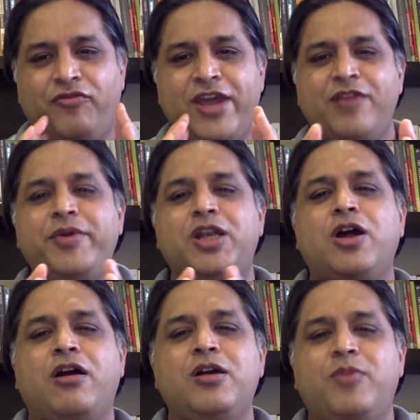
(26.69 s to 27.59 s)
We have been
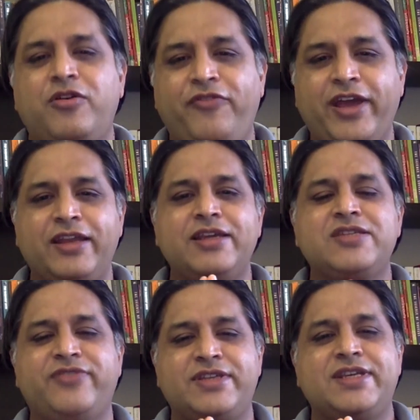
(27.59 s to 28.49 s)
talking about
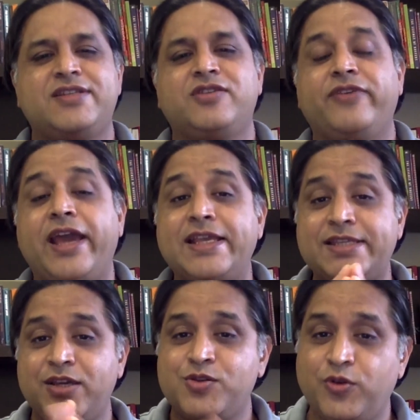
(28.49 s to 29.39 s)
various facets of
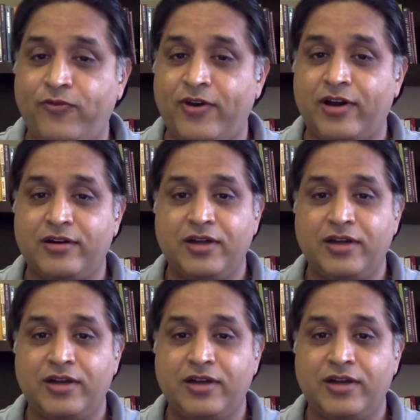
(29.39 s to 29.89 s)
SEO so far.